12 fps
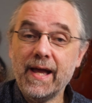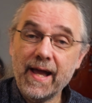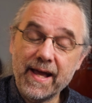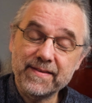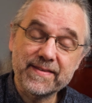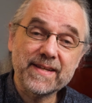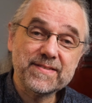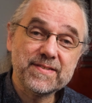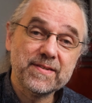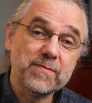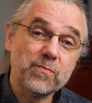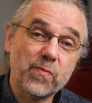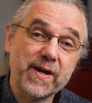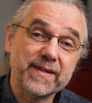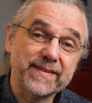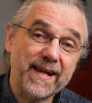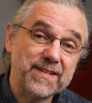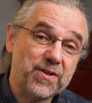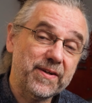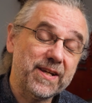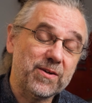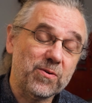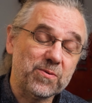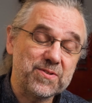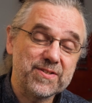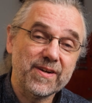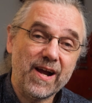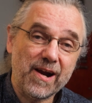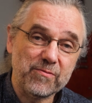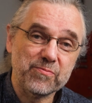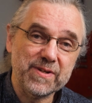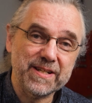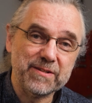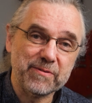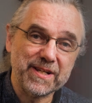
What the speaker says: And that's where diatonic chords are really great.